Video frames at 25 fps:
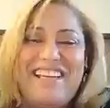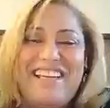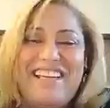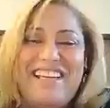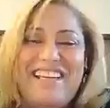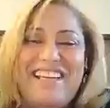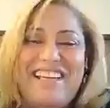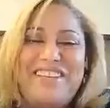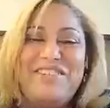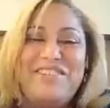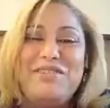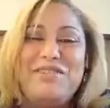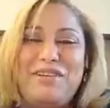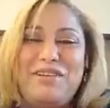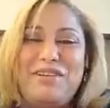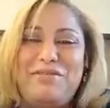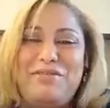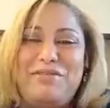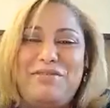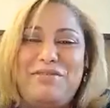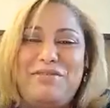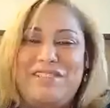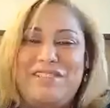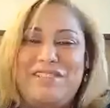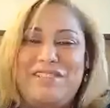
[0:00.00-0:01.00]
That was a
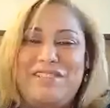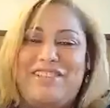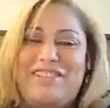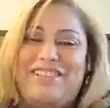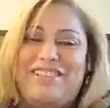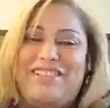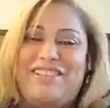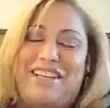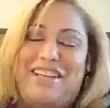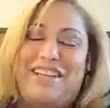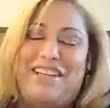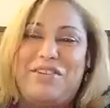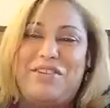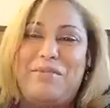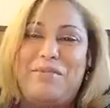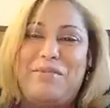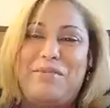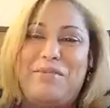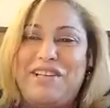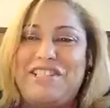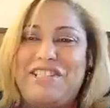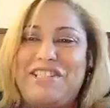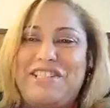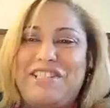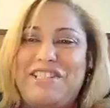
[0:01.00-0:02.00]
wonderful introduction. Thank you
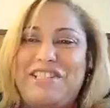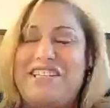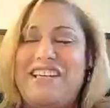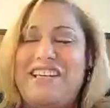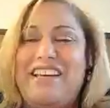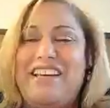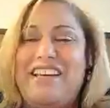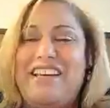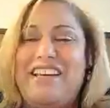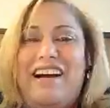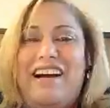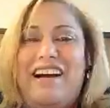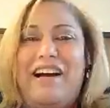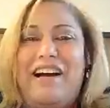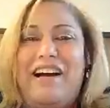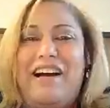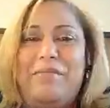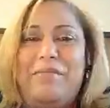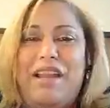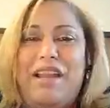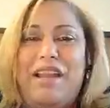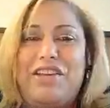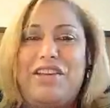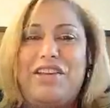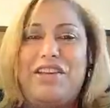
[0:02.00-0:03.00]
so much.
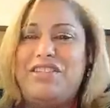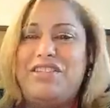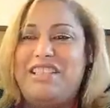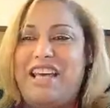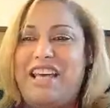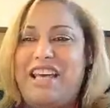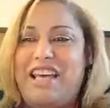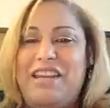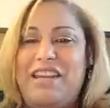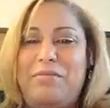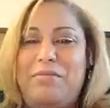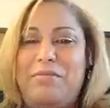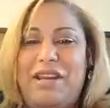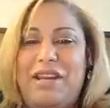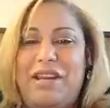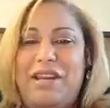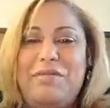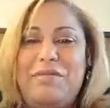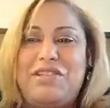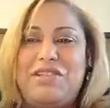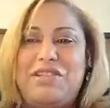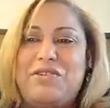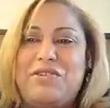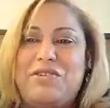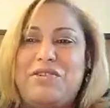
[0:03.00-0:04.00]
Like you said,
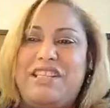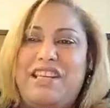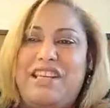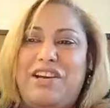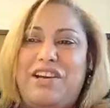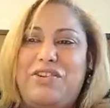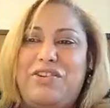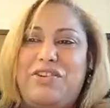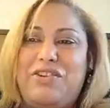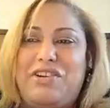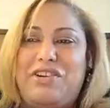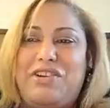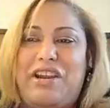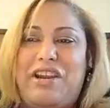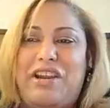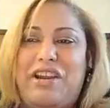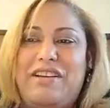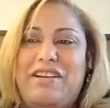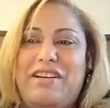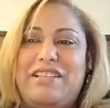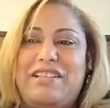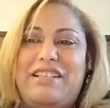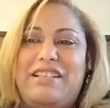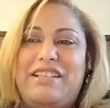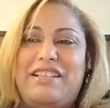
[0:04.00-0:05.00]
my name is Cristina
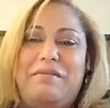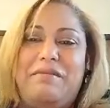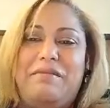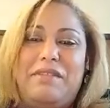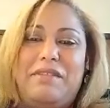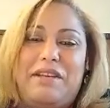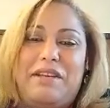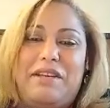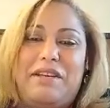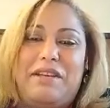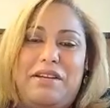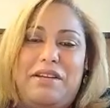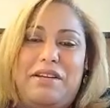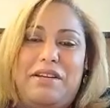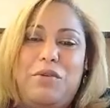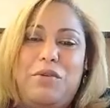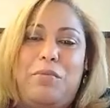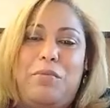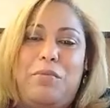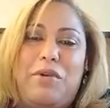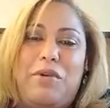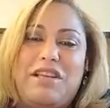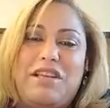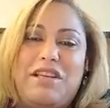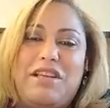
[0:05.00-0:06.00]
Contreras and the
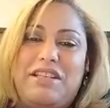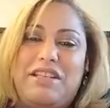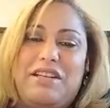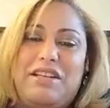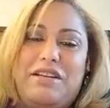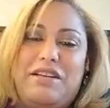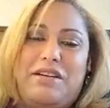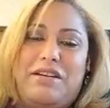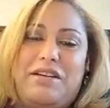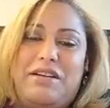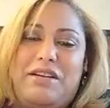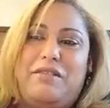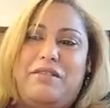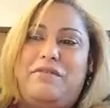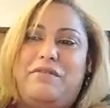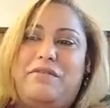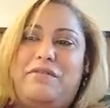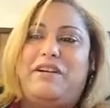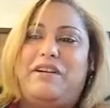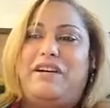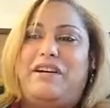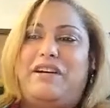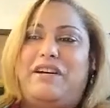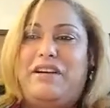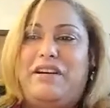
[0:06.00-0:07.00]
new president of
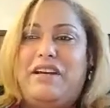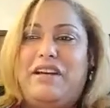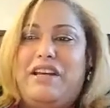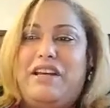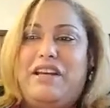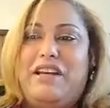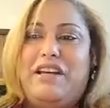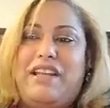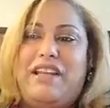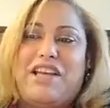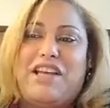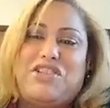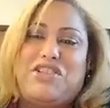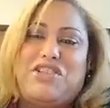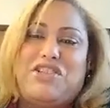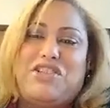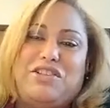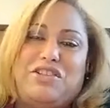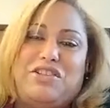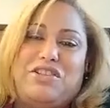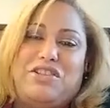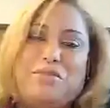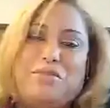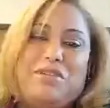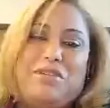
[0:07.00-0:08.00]
the
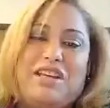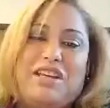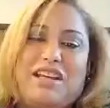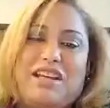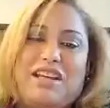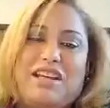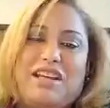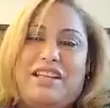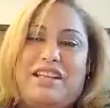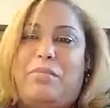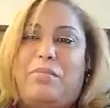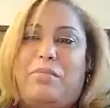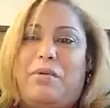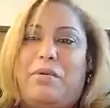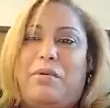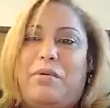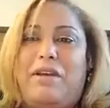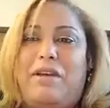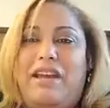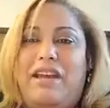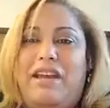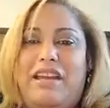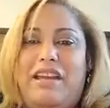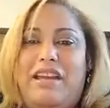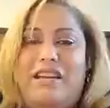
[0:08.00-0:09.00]
National Dominican Day
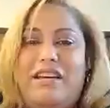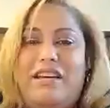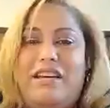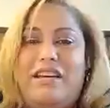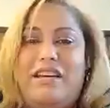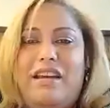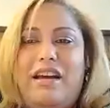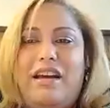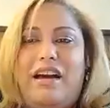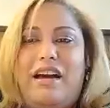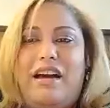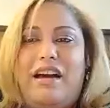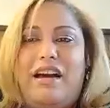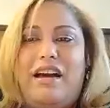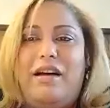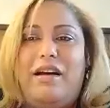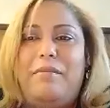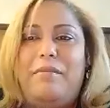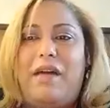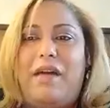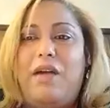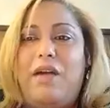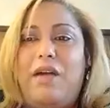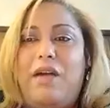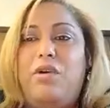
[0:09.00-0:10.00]
Parade.
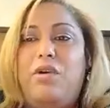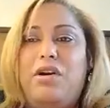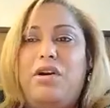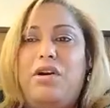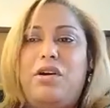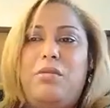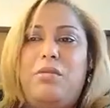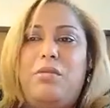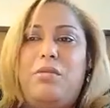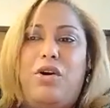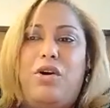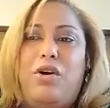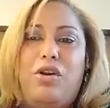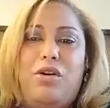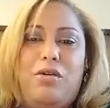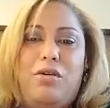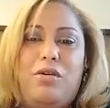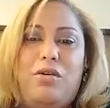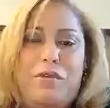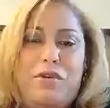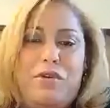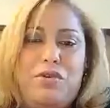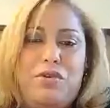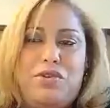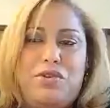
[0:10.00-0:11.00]
I welcome all
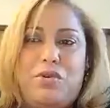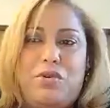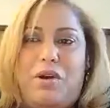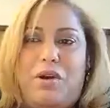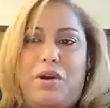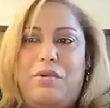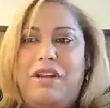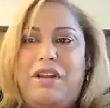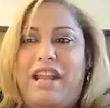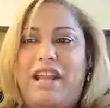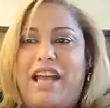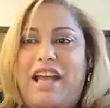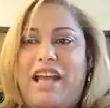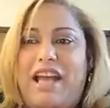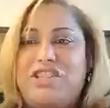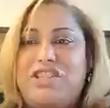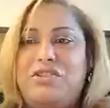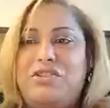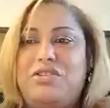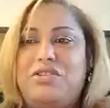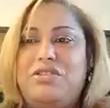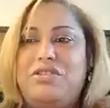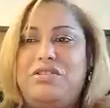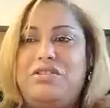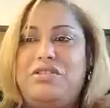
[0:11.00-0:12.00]
of you to our
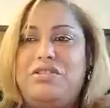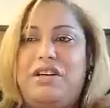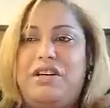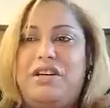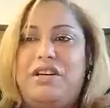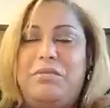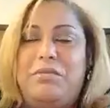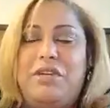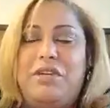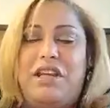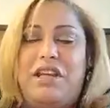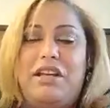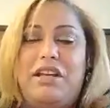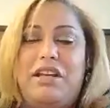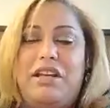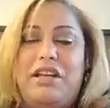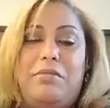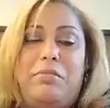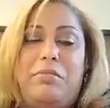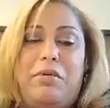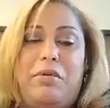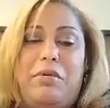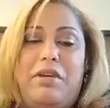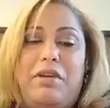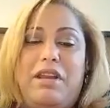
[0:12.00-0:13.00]
National Dominican
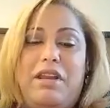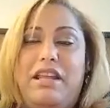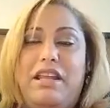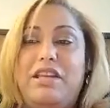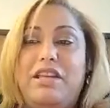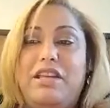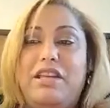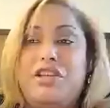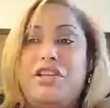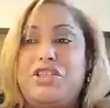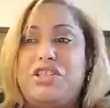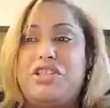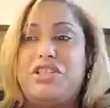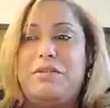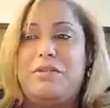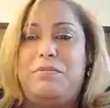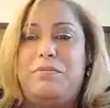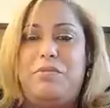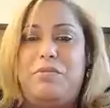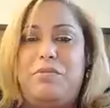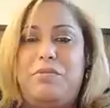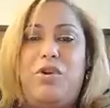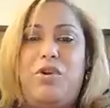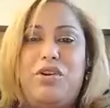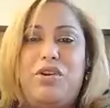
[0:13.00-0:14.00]
Day Parade Leadership
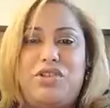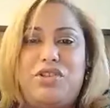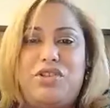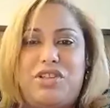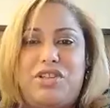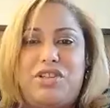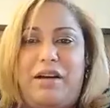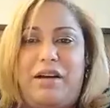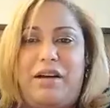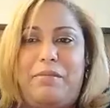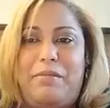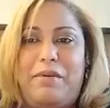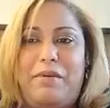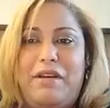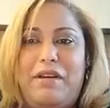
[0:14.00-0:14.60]
Workshop.